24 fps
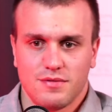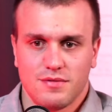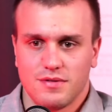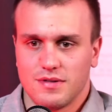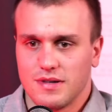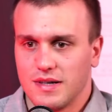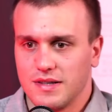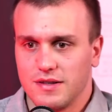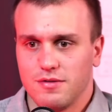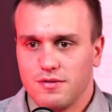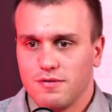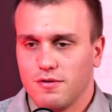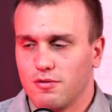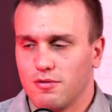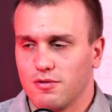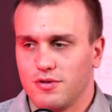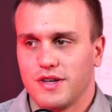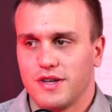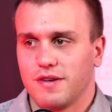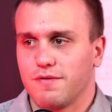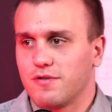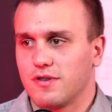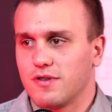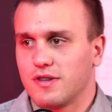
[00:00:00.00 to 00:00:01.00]
a whole
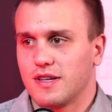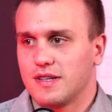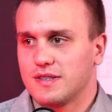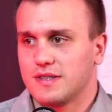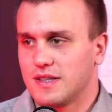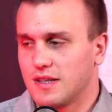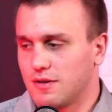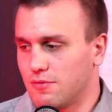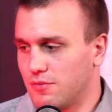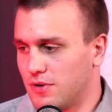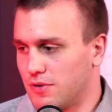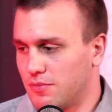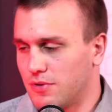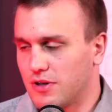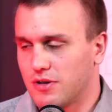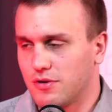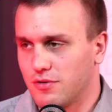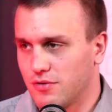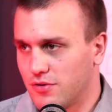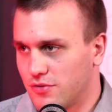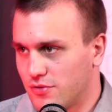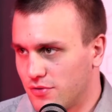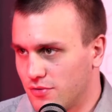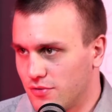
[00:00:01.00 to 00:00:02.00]
day for testing, where we
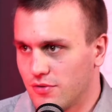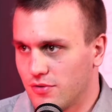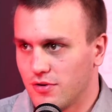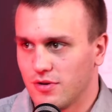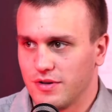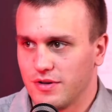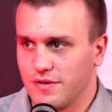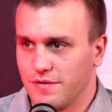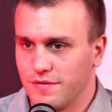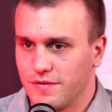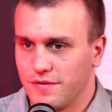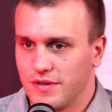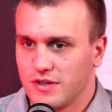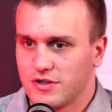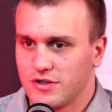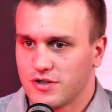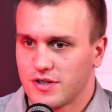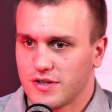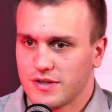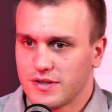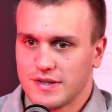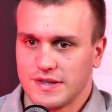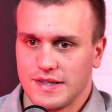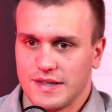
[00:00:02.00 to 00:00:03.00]
go through all the
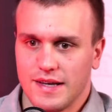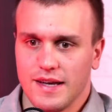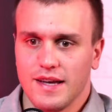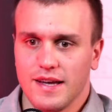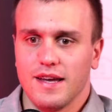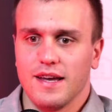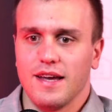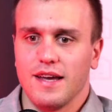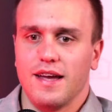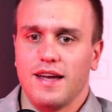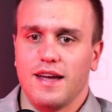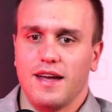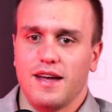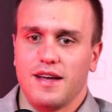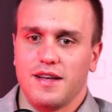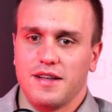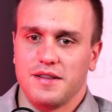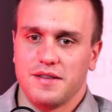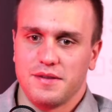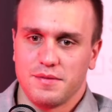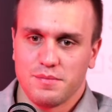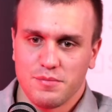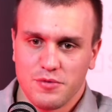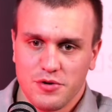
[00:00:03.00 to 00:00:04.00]
features,
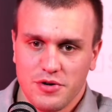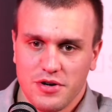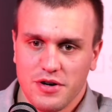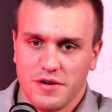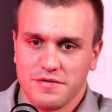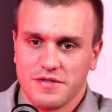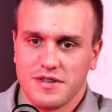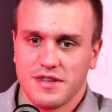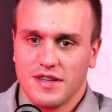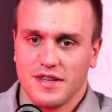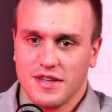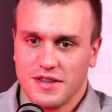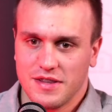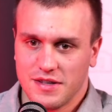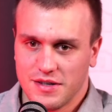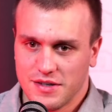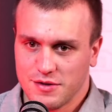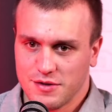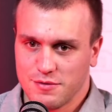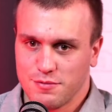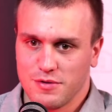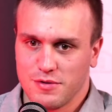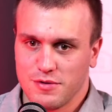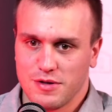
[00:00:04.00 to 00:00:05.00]
and more often than
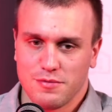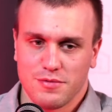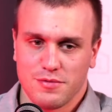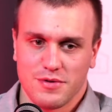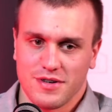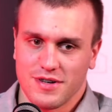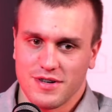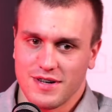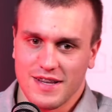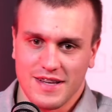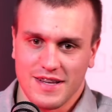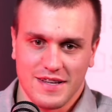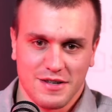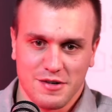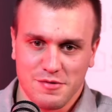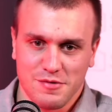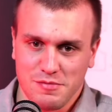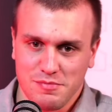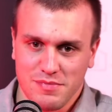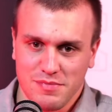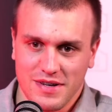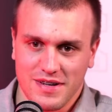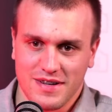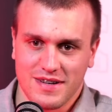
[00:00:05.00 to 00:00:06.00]
not, we were like
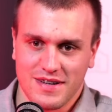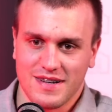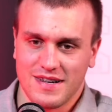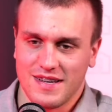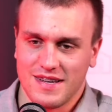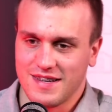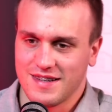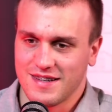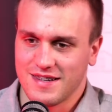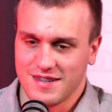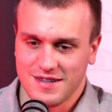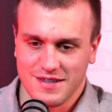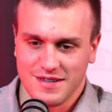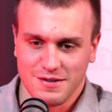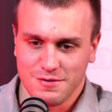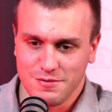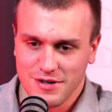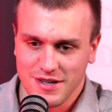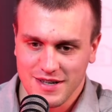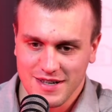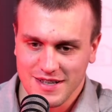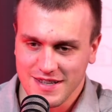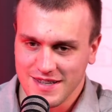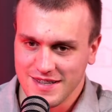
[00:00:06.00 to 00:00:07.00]
coming back like
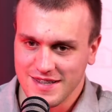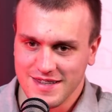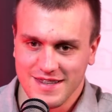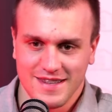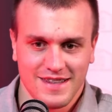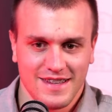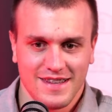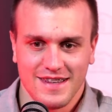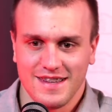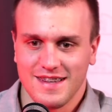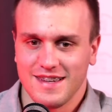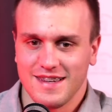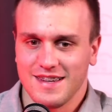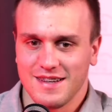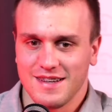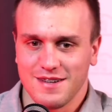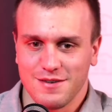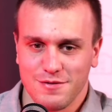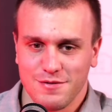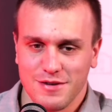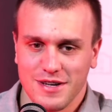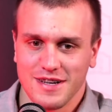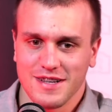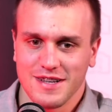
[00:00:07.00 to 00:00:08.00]
really
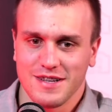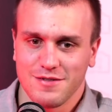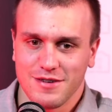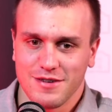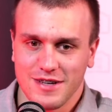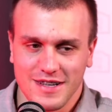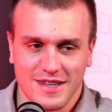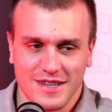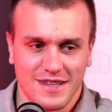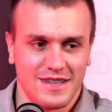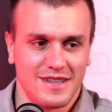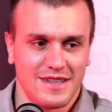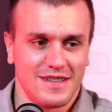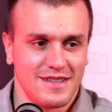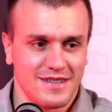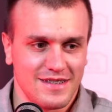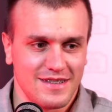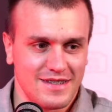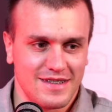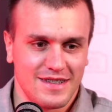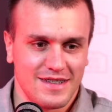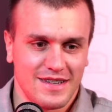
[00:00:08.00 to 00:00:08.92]
really I